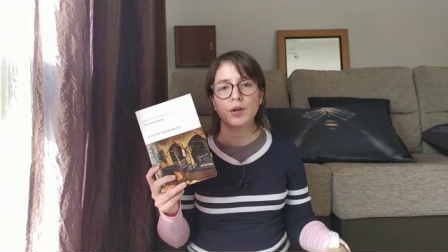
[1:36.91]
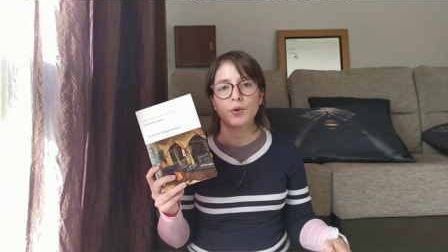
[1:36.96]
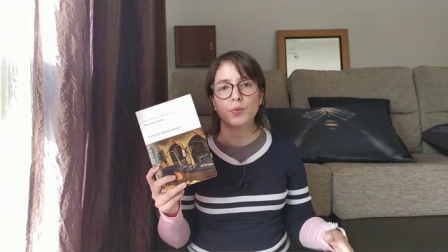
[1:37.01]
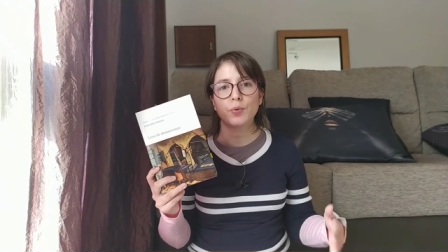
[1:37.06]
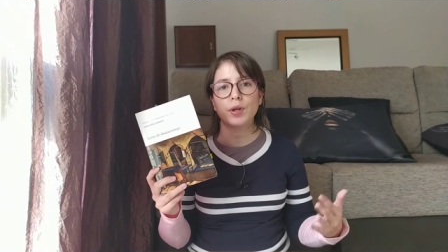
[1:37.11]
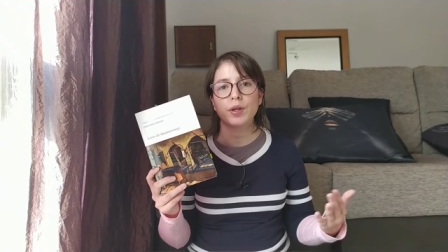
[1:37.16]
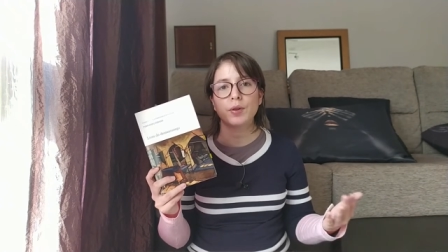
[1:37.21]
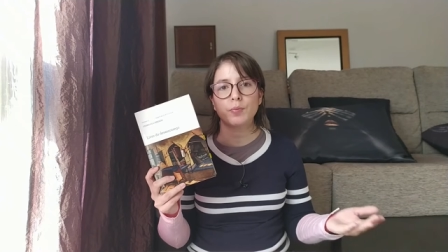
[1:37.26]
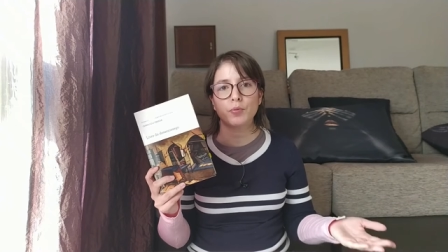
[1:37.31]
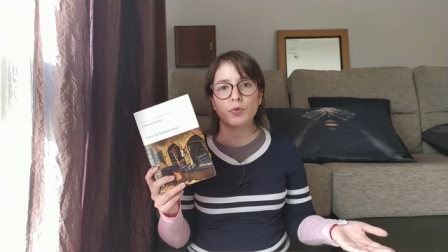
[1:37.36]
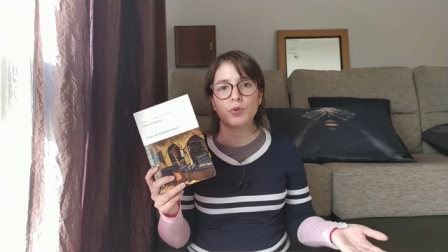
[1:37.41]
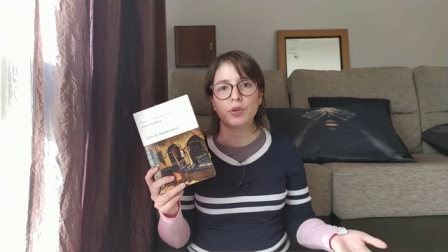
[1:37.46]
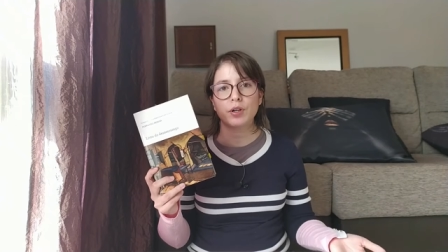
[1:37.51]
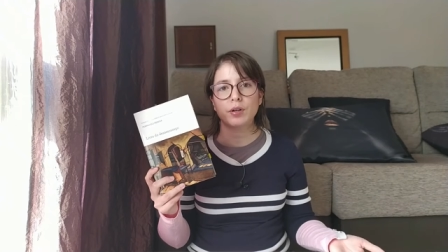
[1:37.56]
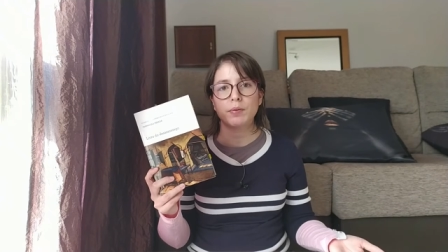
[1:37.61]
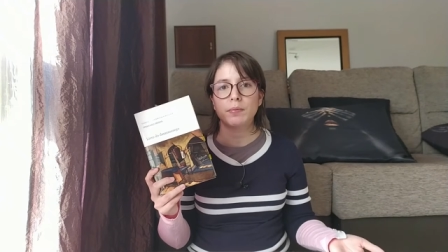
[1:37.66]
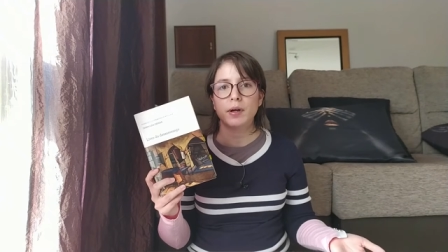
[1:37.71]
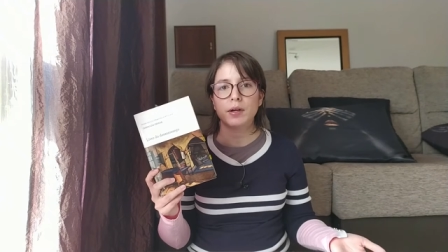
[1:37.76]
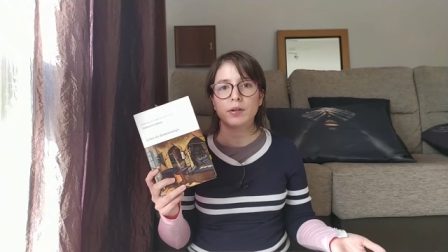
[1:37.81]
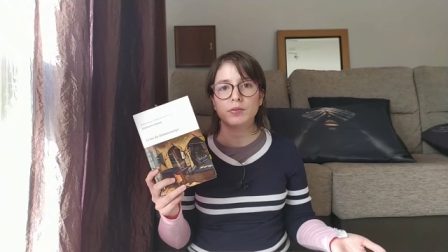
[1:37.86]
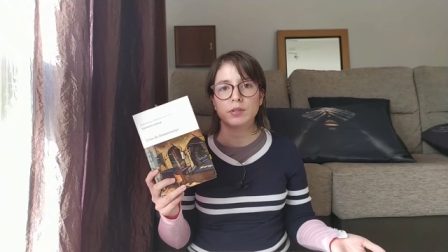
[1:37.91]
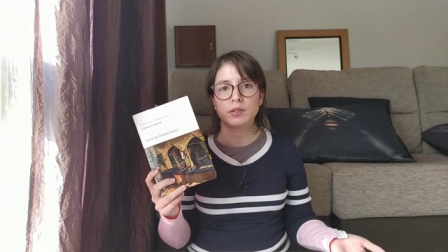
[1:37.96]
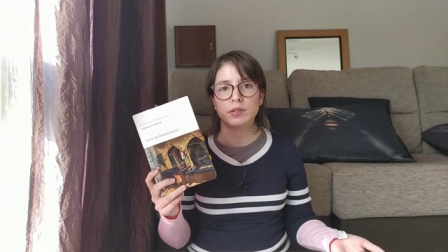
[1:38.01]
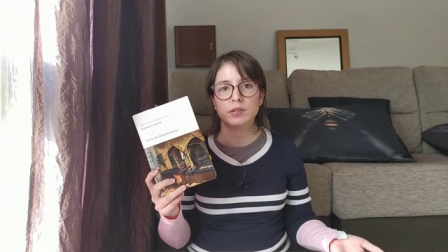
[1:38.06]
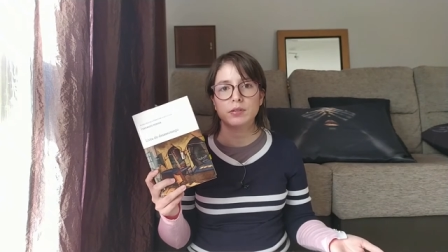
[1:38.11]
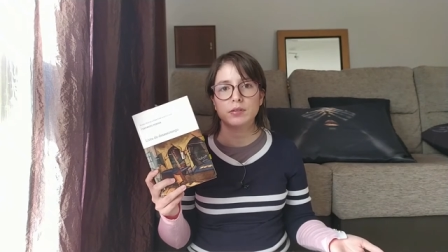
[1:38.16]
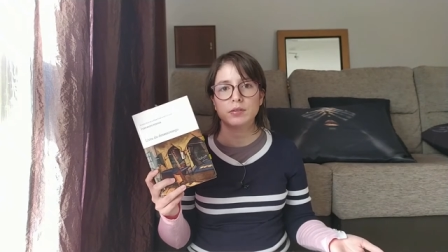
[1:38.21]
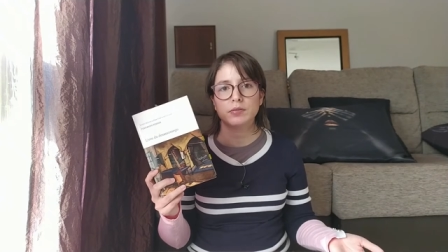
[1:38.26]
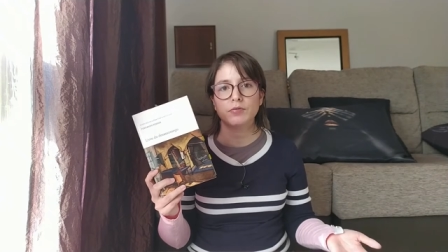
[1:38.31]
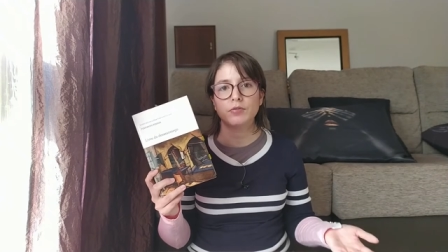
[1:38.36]
read more about
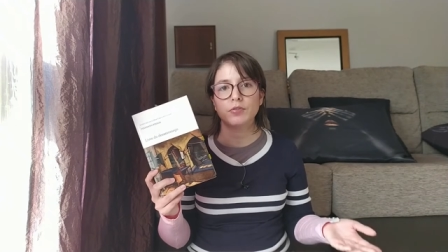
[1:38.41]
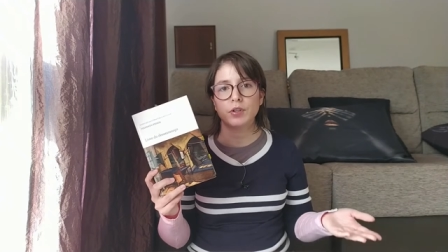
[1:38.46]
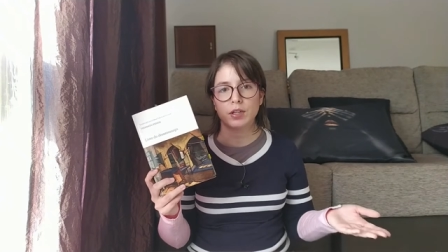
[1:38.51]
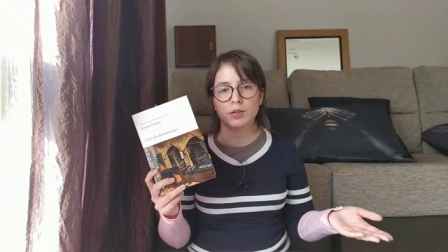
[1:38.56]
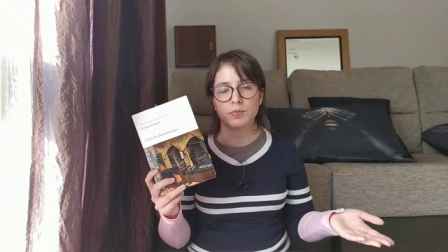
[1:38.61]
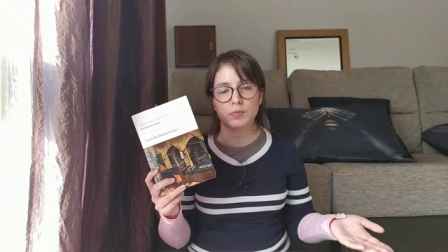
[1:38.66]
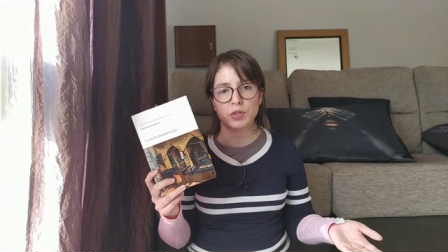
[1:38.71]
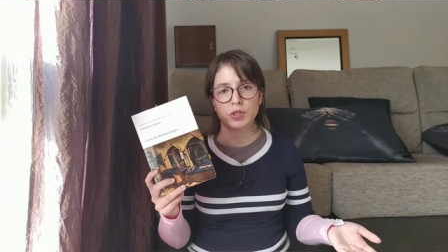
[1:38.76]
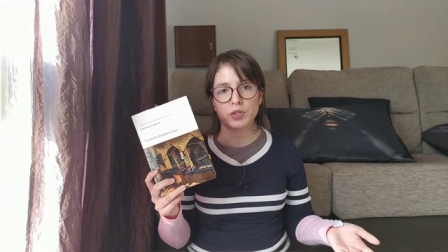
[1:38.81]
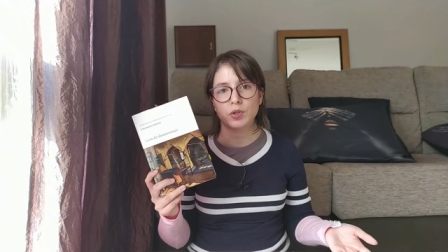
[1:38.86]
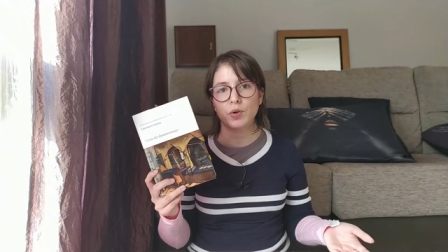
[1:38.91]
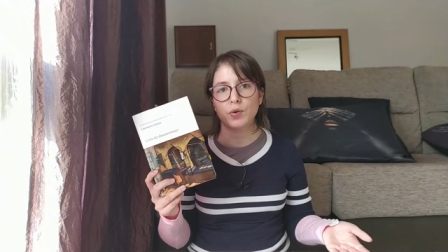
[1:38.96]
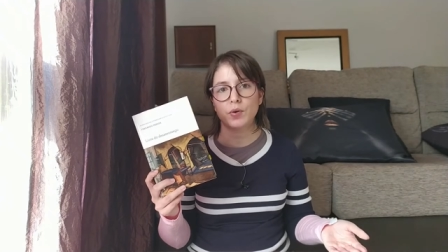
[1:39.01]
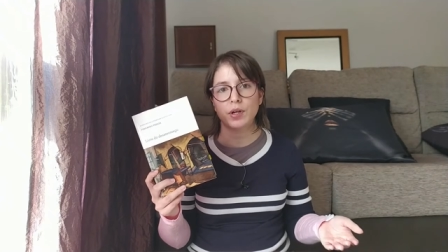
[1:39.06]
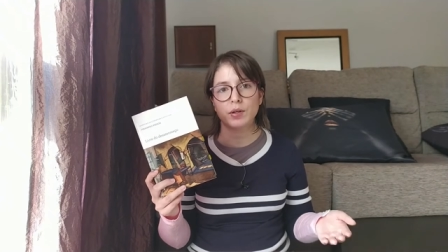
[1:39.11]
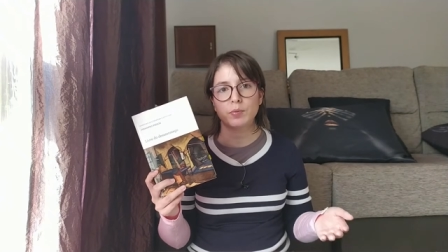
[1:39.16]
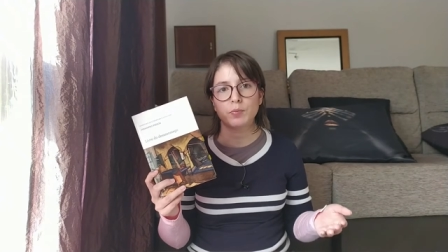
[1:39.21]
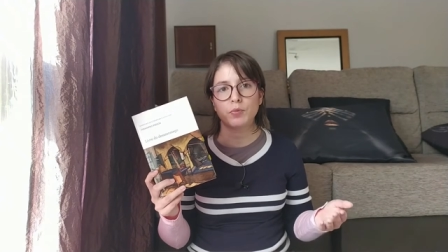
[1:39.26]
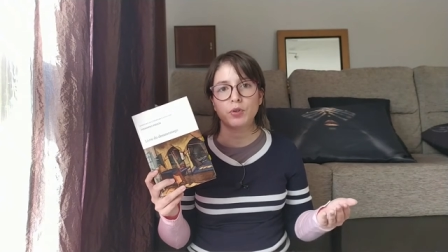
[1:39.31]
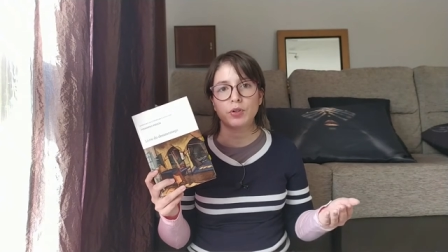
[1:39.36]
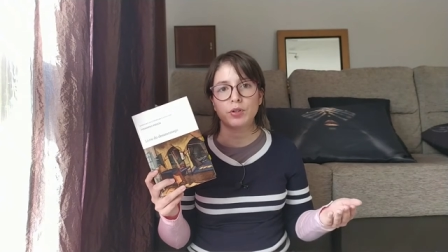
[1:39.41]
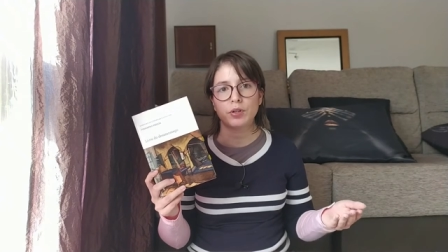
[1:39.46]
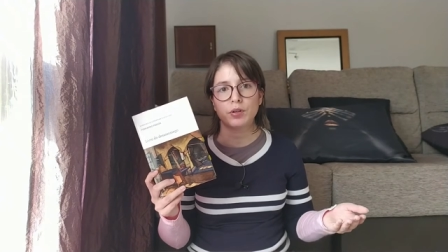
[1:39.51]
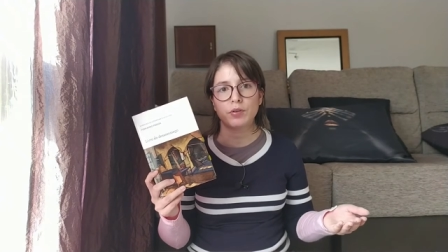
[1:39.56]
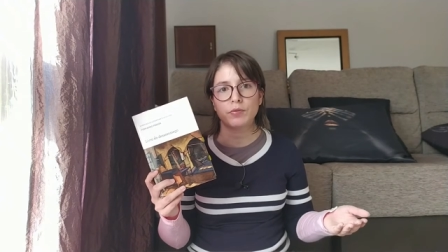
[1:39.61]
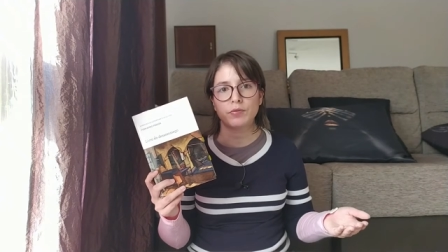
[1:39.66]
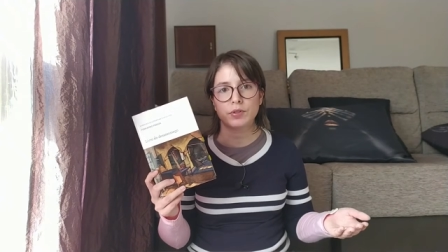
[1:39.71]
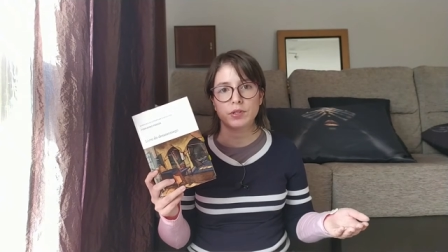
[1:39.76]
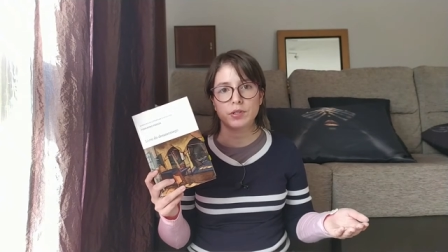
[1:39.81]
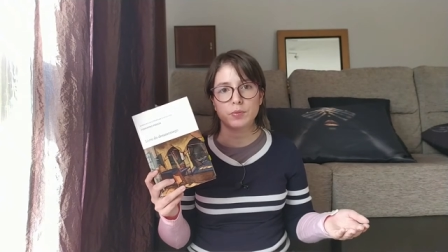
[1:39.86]
Fernando Pessoa and more
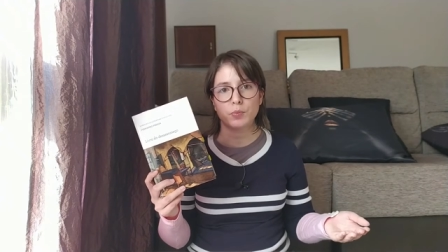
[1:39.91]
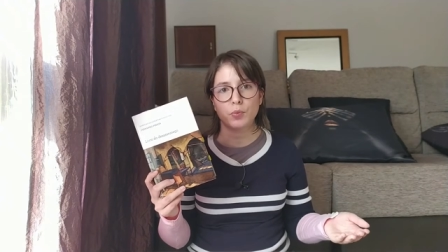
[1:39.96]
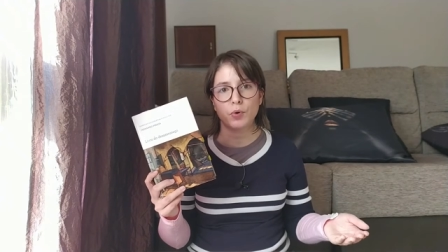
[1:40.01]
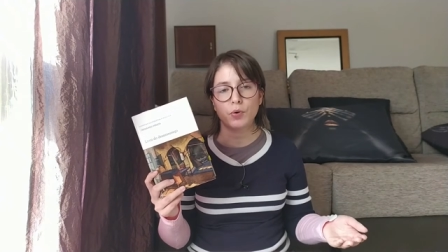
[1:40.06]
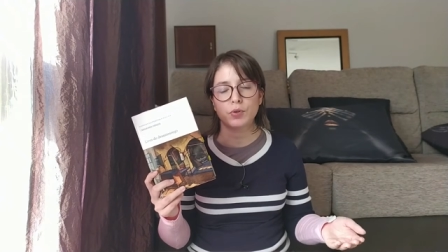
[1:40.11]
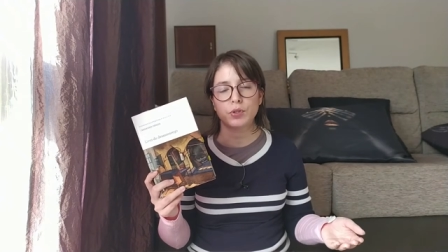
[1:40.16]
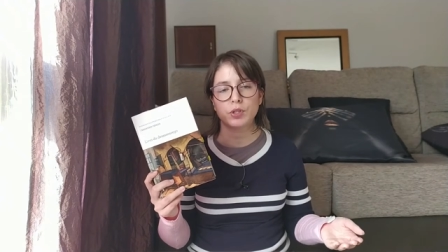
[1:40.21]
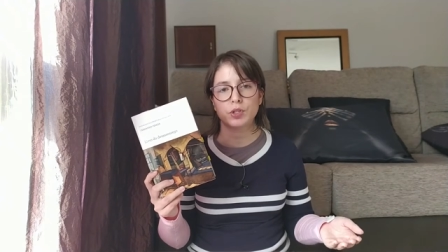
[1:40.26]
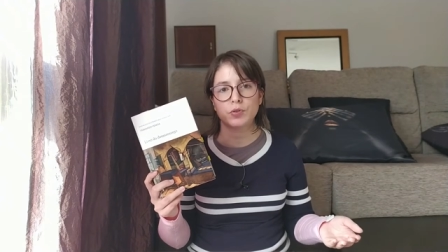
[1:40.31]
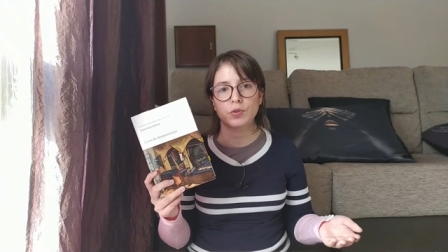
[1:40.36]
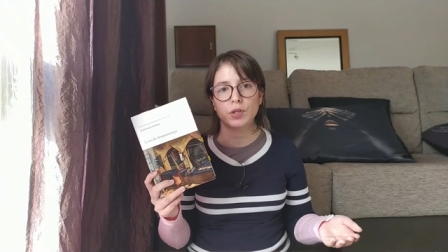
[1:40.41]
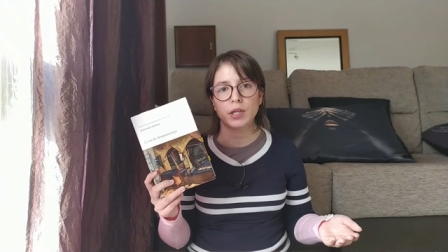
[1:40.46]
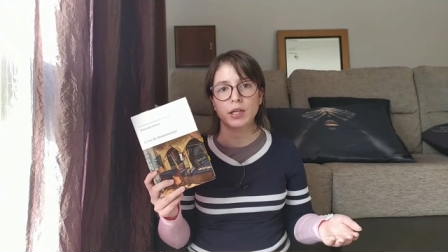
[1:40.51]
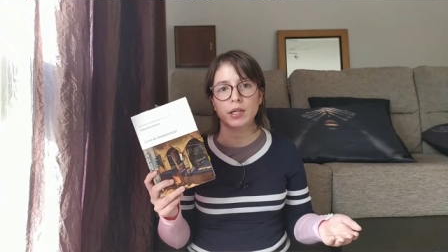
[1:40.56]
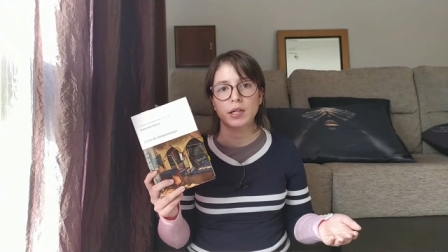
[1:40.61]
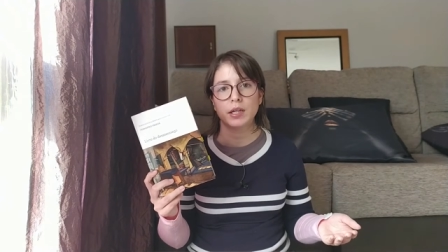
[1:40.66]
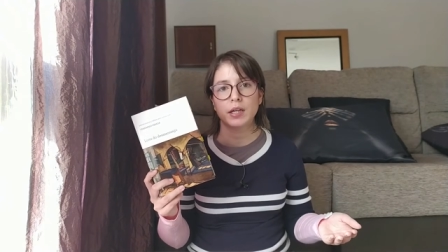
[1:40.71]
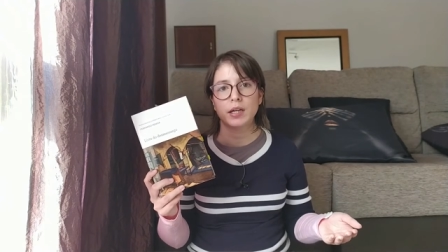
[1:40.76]
of his poetry